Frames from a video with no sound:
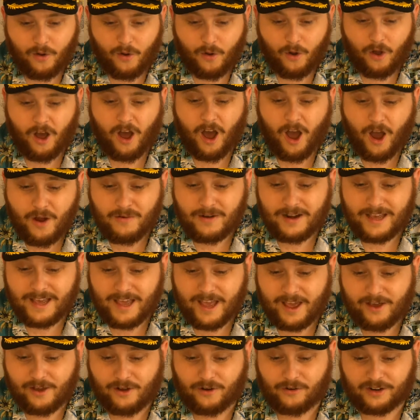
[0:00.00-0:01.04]
or only
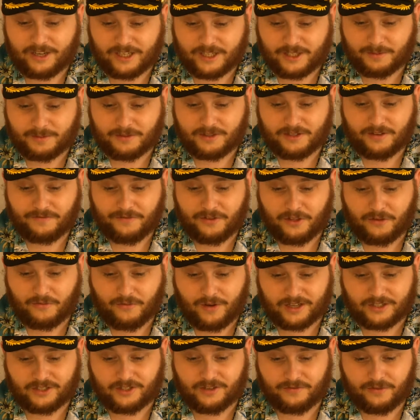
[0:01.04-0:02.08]
eat crisps for the
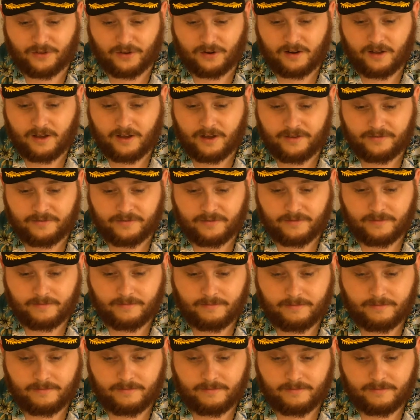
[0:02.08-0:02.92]
rest of your life?